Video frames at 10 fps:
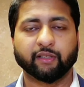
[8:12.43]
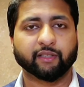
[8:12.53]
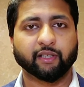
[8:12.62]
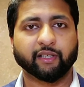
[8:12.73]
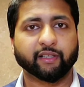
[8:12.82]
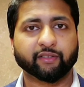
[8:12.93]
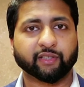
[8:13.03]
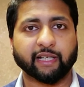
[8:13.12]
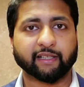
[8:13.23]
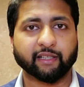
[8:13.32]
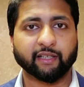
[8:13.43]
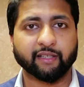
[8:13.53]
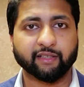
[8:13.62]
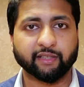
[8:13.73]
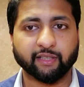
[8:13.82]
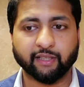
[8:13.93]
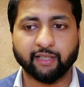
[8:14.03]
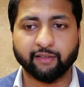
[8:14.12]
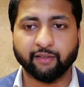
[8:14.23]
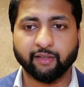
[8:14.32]
the latest tech in anything,
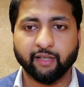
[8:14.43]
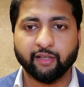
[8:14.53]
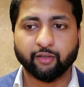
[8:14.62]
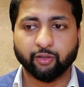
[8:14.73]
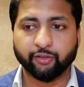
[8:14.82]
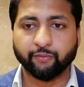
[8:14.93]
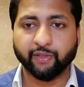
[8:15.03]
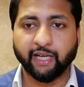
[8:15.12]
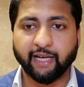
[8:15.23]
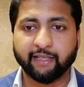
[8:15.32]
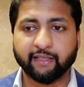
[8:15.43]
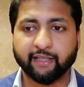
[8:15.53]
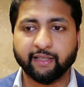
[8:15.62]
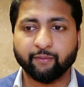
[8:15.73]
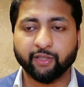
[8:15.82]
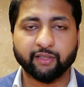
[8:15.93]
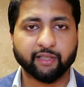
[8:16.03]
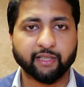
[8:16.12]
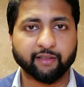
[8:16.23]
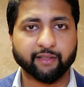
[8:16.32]
and because of that, even in
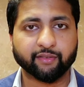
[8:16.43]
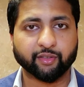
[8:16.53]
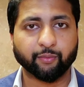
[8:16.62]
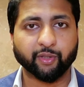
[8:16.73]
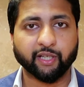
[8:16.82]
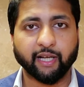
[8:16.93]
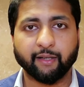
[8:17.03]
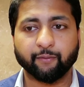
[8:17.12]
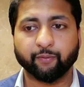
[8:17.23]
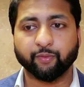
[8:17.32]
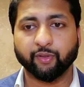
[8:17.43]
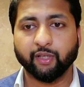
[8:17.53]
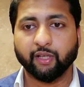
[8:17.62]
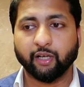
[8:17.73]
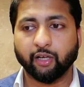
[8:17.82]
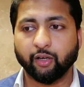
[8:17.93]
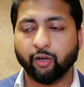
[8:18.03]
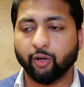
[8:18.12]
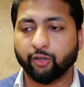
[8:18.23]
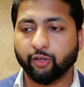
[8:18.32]
dentistry, we have a
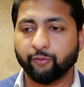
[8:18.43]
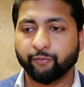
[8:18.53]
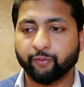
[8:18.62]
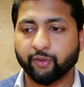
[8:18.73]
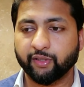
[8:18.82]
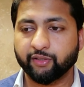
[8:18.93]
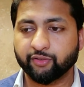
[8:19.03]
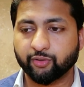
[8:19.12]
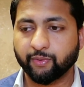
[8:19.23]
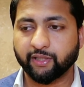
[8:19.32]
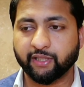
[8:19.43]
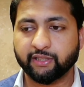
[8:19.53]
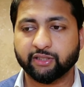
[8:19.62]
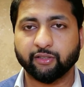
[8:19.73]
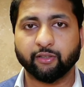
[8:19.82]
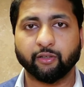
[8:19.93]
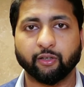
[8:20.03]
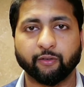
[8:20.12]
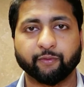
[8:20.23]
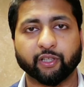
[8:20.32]
lot of instrumentation, a
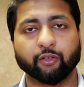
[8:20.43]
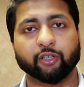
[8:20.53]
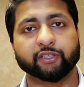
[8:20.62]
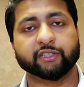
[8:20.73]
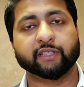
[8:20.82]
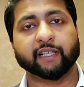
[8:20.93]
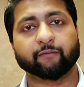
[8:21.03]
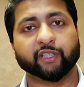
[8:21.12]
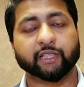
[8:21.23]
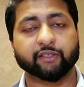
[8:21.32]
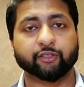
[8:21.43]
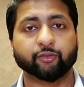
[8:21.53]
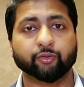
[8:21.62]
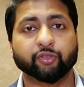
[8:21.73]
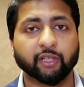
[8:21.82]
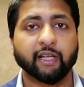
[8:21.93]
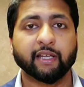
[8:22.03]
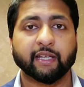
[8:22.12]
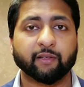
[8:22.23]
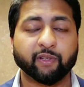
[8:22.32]
lot of technology that we can use.
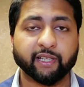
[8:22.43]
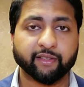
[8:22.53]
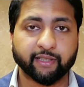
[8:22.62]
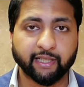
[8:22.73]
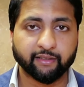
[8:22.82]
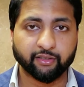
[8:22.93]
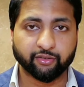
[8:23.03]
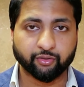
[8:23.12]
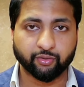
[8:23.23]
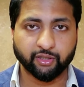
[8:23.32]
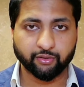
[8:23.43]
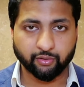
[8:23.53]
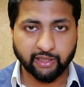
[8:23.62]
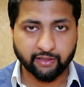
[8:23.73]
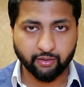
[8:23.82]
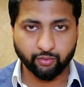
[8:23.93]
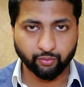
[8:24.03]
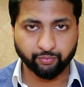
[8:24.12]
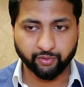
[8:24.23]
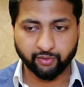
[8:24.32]
Even as a dental student, you get
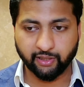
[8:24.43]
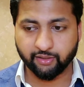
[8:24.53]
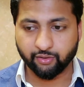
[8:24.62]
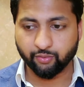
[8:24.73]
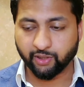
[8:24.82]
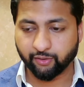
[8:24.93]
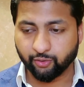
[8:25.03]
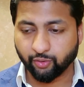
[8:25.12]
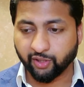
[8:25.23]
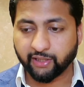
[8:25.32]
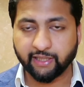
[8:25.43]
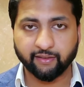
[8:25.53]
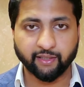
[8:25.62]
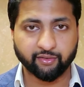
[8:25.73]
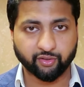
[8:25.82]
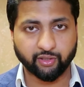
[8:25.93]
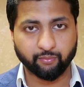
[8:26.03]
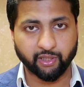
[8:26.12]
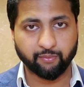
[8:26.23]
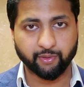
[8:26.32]
loops, and you are doing dentistry in
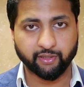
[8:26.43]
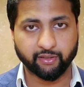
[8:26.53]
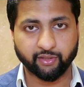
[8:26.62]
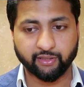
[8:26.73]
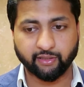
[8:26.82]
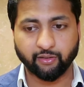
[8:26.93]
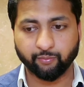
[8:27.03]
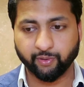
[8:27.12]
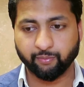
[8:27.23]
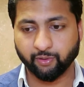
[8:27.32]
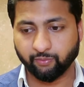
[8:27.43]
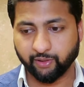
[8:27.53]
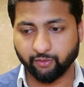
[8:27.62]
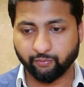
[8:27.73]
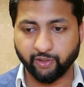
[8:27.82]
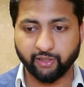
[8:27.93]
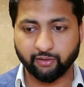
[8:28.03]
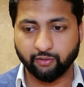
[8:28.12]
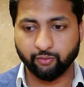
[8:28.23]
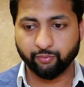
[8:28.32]
millimeters. I tell people, when you're
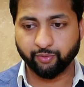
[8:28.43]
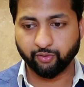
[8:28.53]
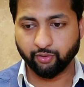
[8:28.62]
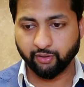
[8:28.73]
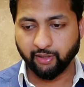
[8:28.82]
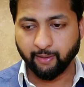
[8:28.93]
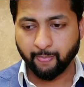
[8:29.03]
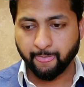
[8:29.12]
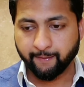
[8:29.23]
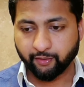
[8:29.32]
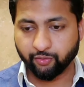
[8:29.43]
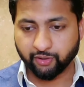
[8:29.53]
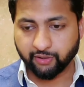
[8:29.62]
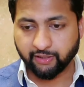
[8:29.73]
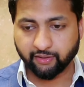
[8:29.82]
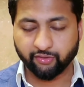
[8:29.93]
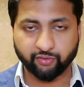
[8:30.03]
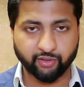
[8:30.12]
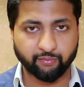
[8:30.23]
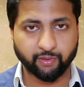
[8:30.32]
wearing loops, you're doing
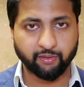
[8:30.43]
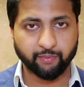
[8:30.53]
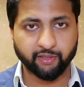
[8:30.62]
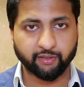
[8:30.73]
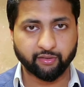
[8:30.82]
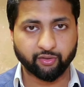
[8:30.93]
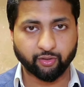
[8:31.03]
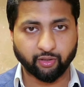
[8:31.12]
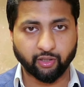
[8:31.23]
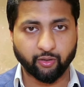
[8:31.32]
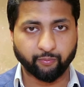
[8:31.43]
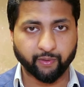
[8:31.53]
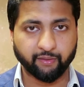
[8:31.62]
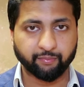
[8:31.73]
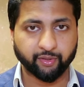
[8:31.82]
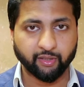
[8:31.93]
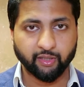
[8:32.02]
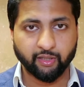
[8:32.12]
dentistry in millimeters, your crown preps,